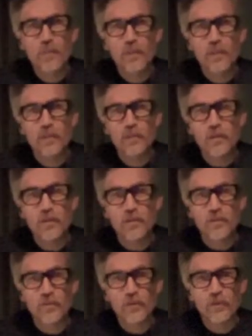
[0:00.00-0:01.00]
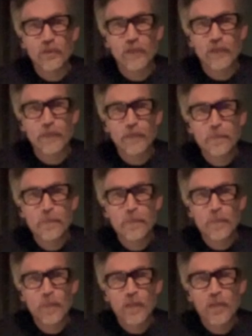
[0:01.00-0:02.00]
and it was called Field Day.
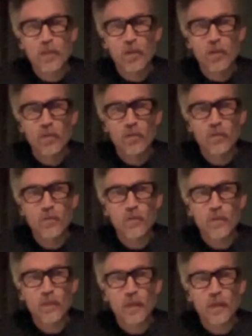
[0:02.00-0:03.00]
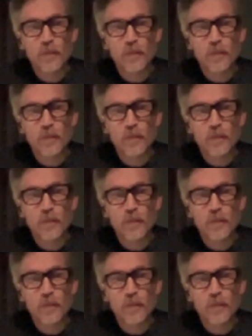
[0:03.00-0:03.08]
And so I